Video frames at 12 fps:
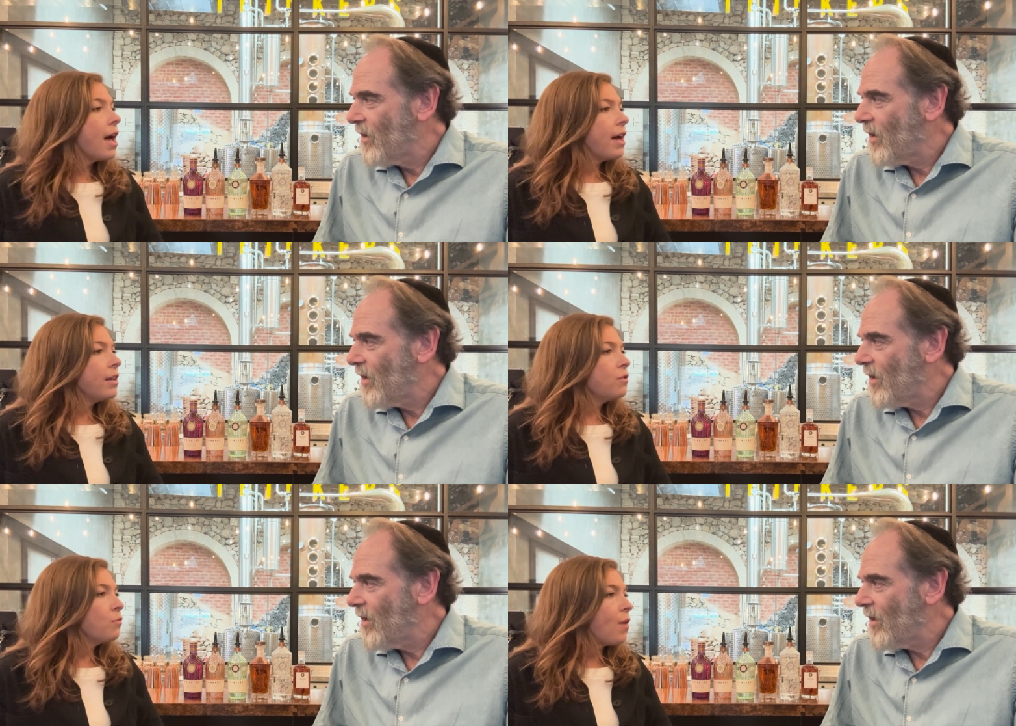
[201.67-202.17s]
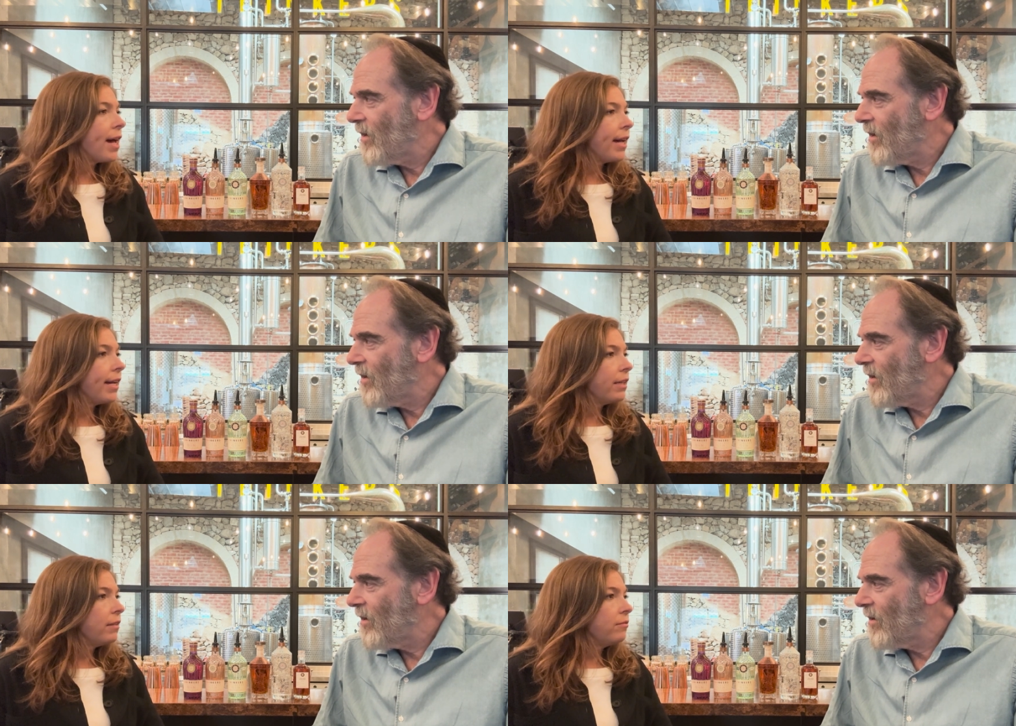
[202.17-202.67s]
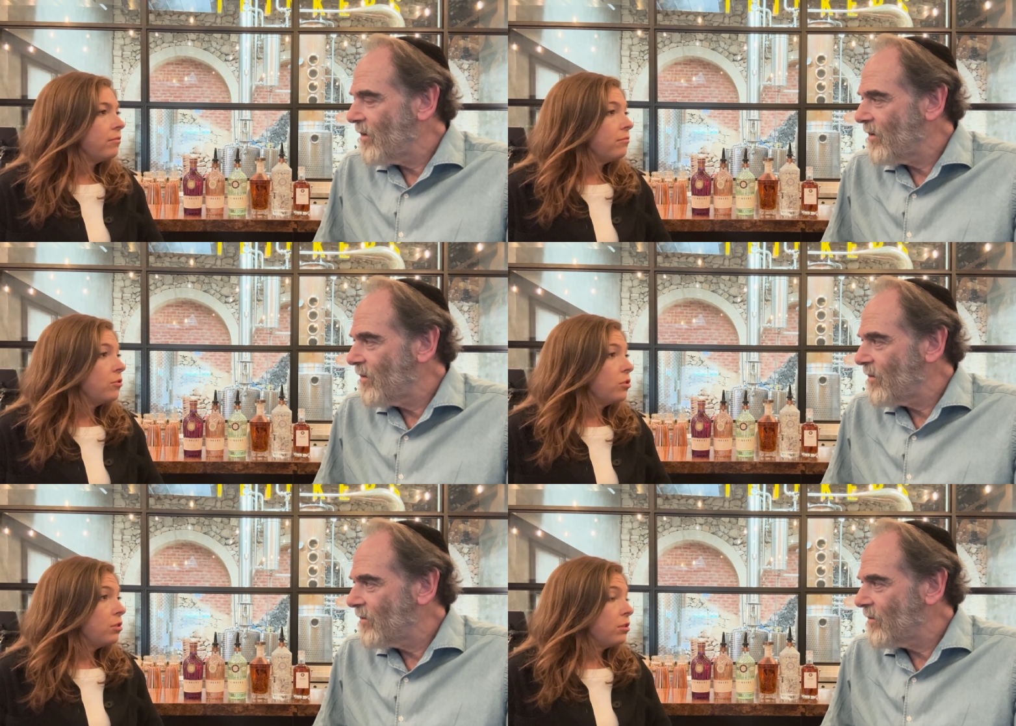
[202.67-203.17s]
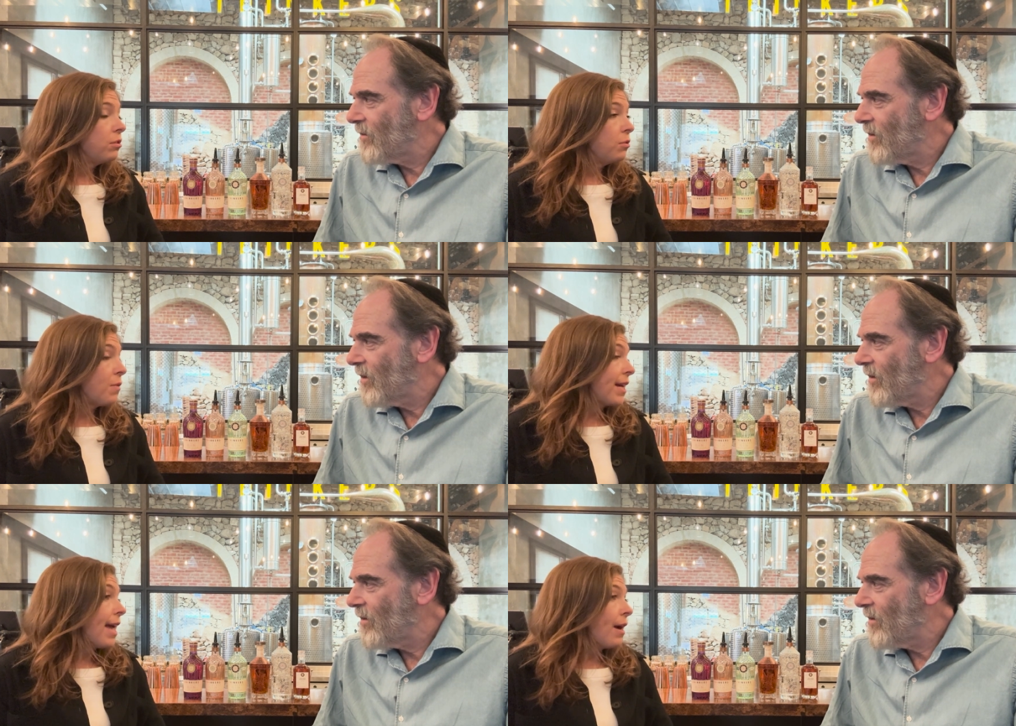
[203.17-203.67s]
Speaker 1: And why
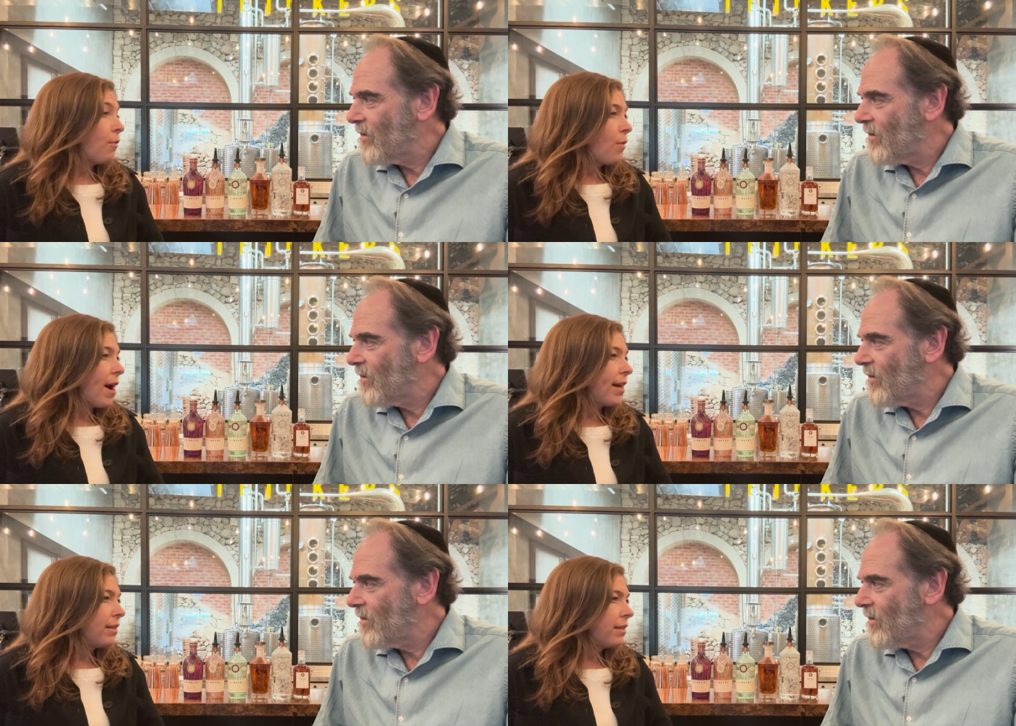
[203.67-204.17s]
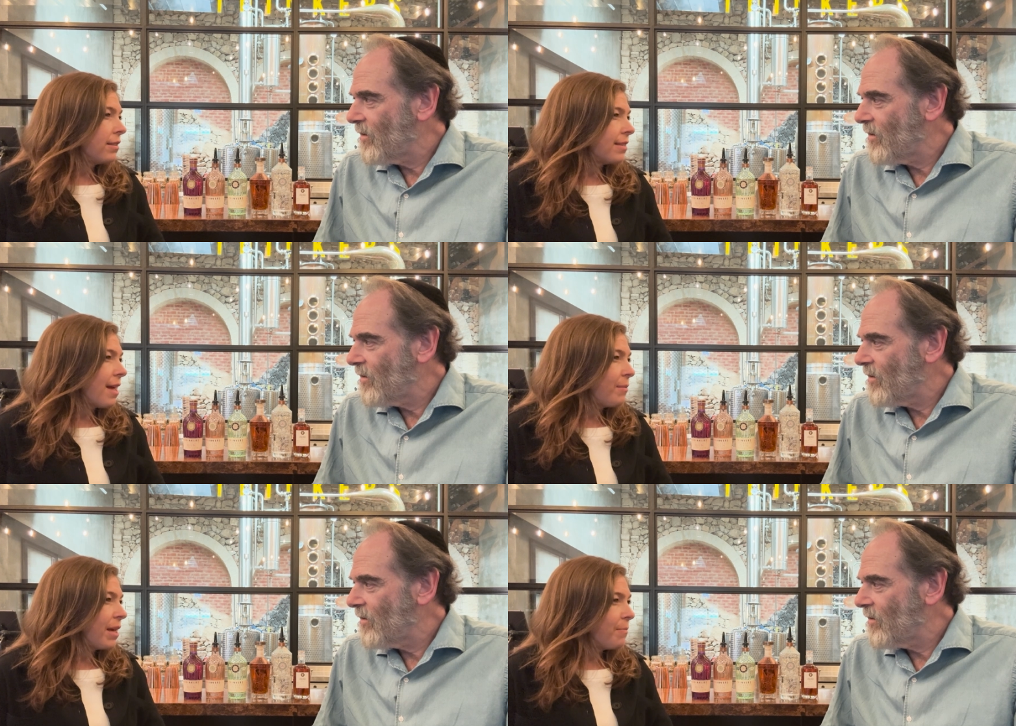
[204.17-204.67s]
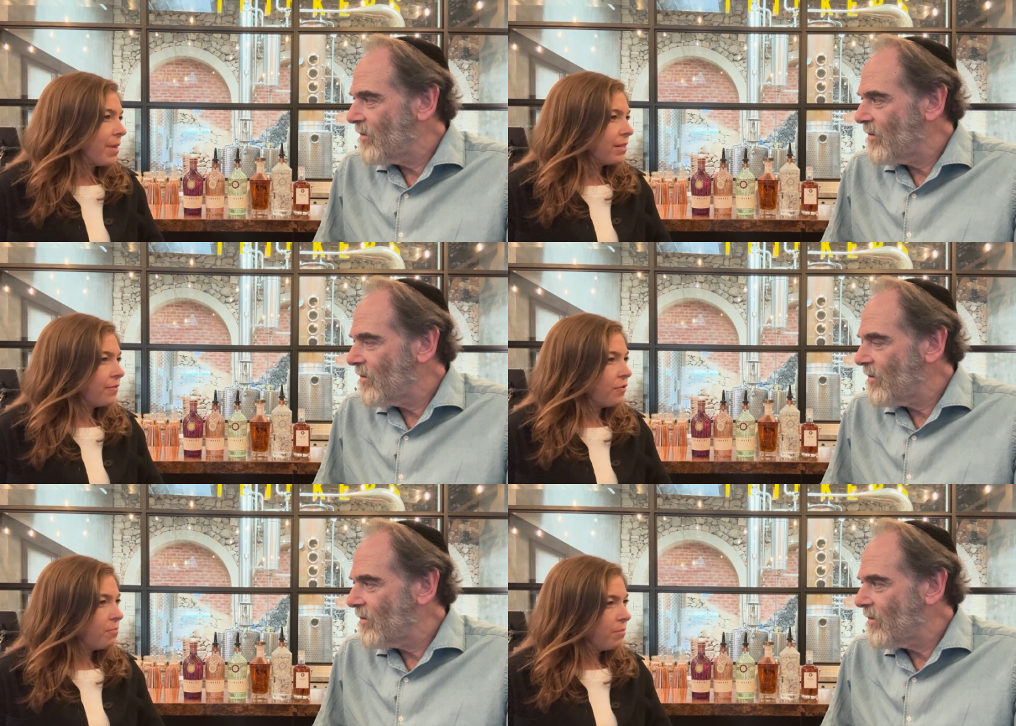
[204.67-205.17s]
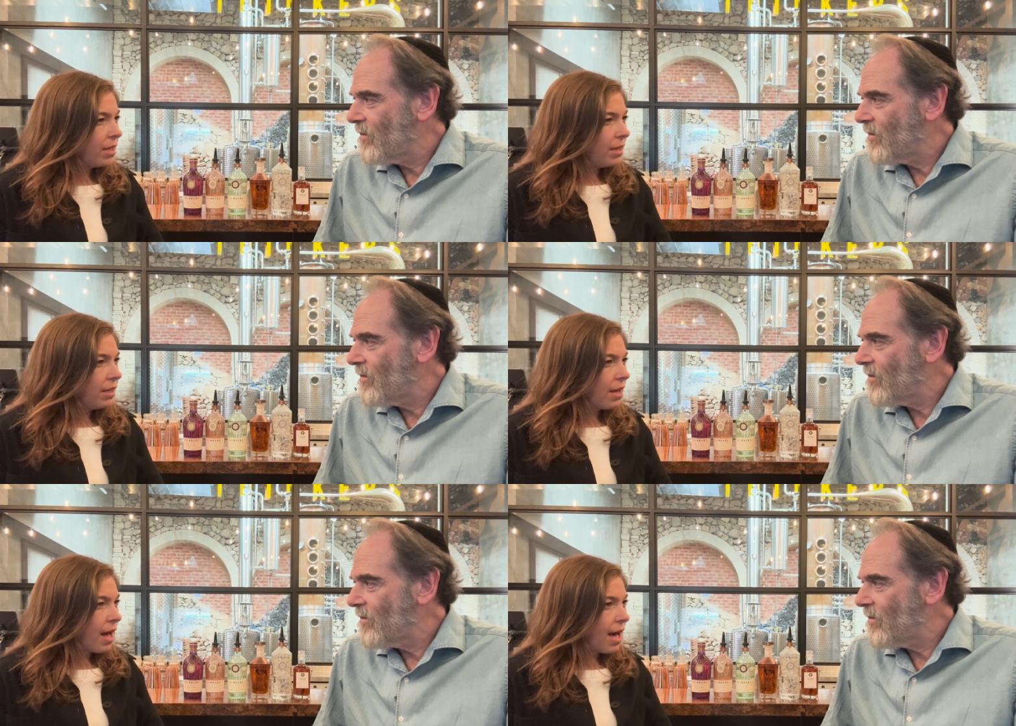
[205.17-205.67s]
do I care? Why does that make it better for
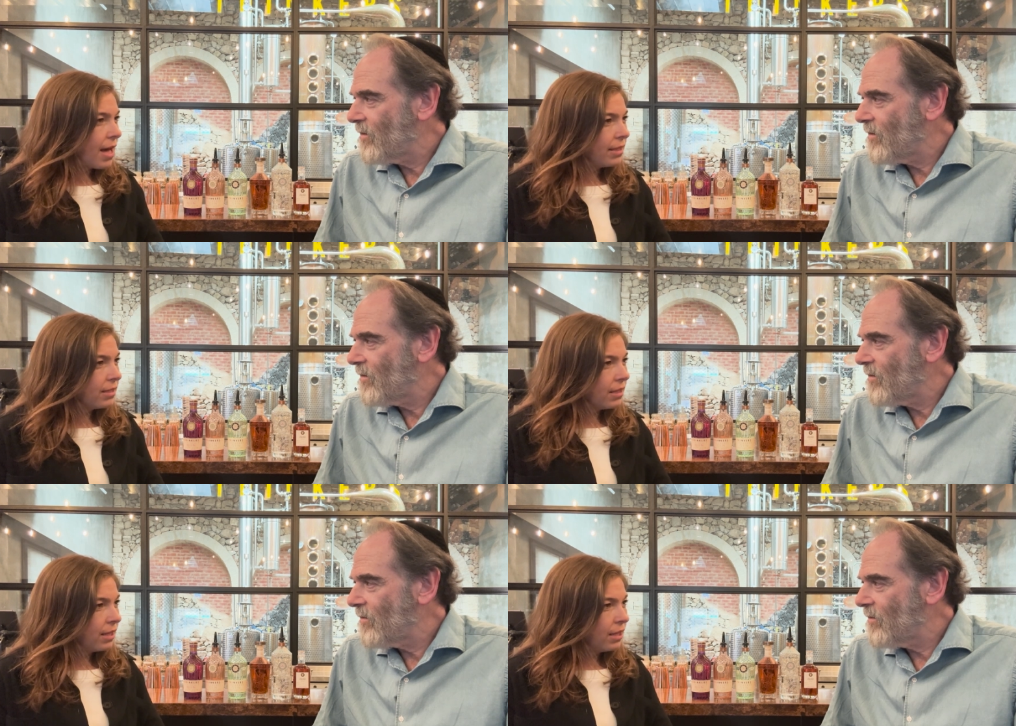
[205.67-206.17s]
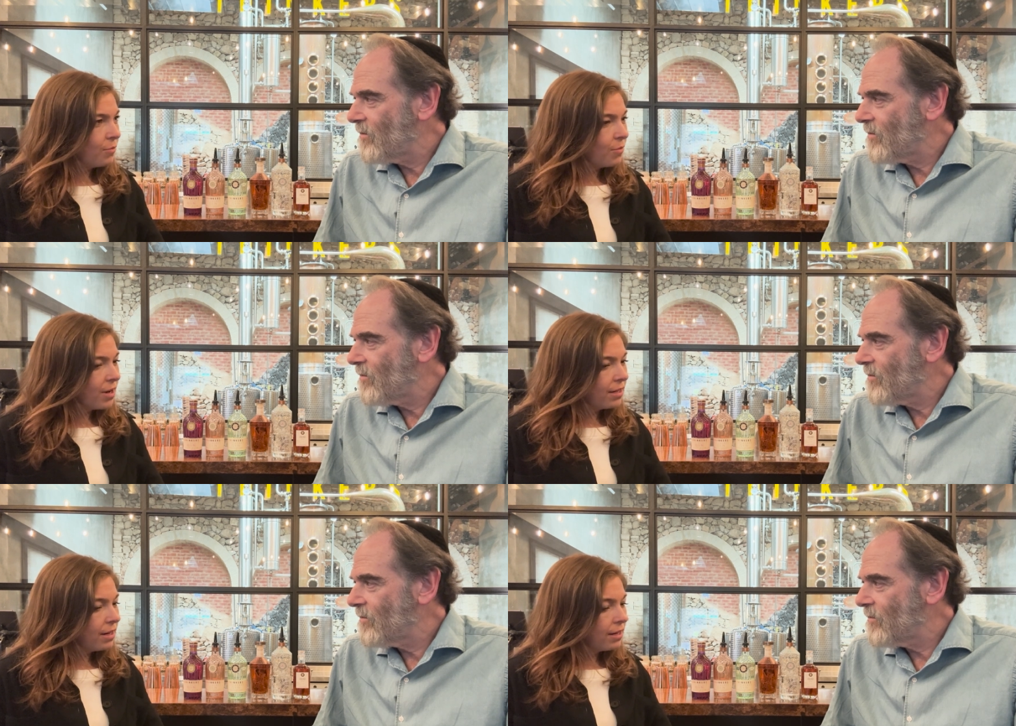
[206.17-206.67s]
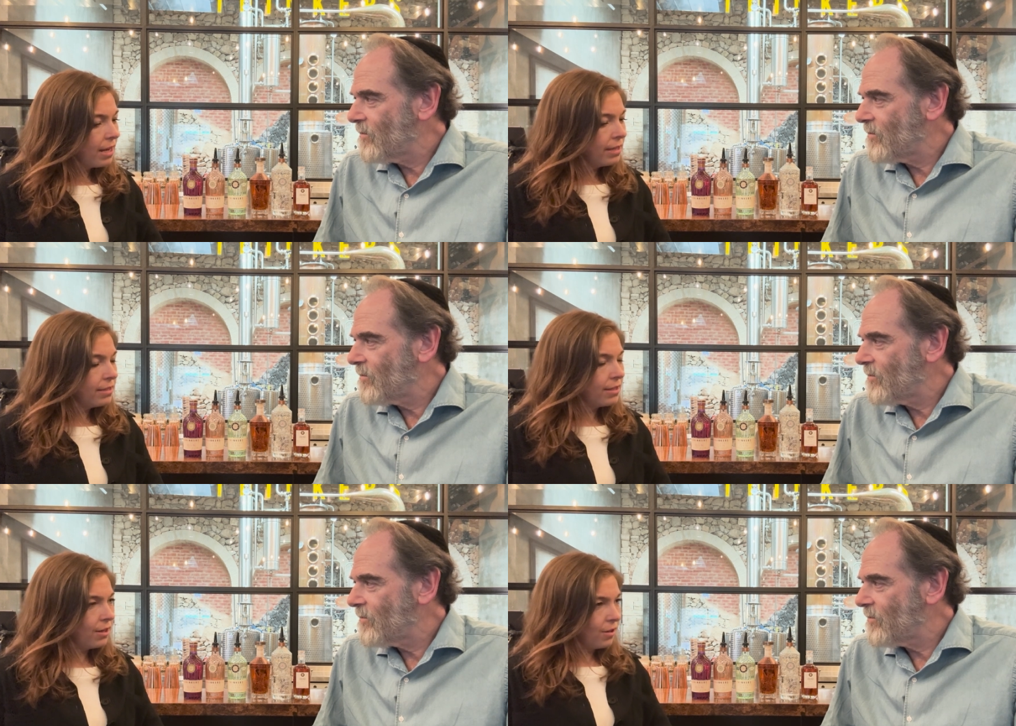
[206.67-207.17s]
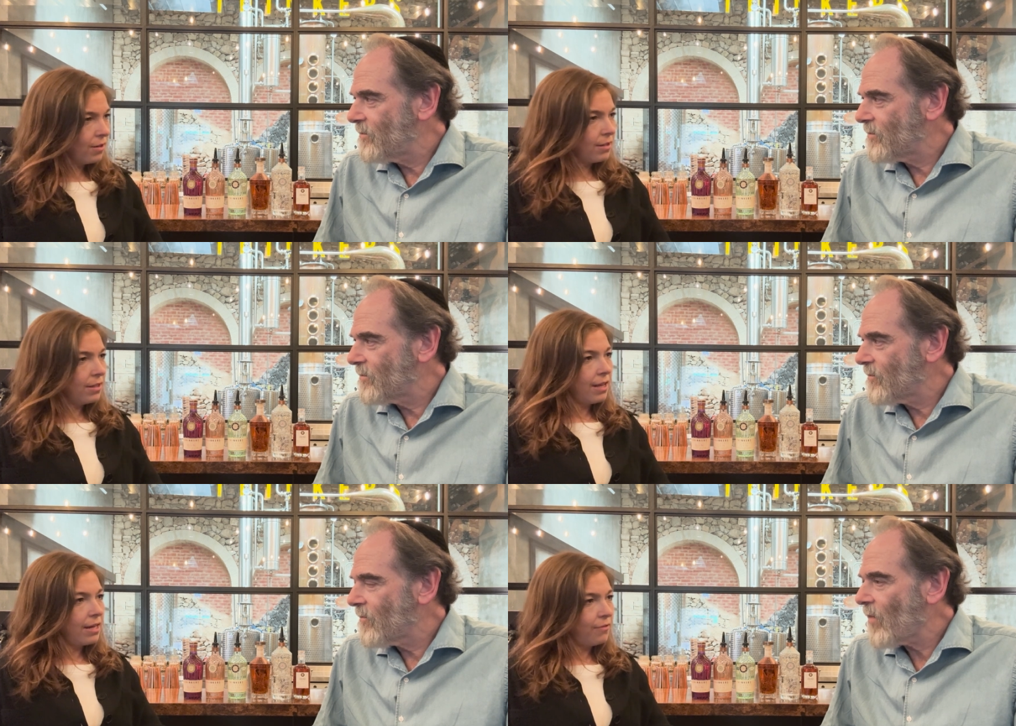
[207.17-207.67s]
me as the one tasting your
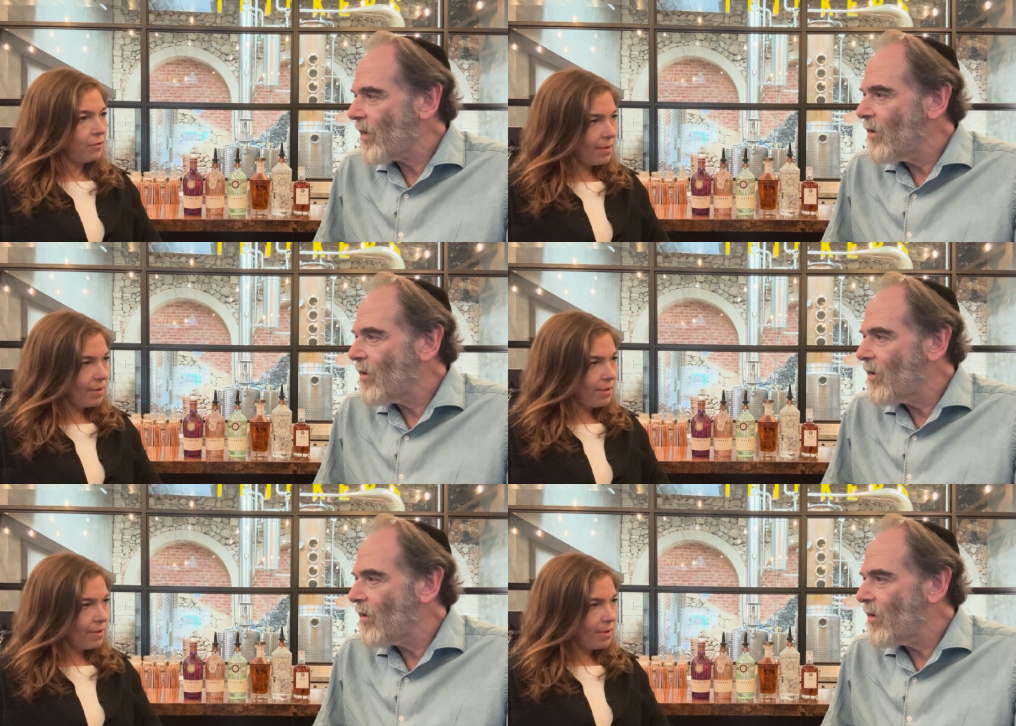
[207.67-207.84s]
delightful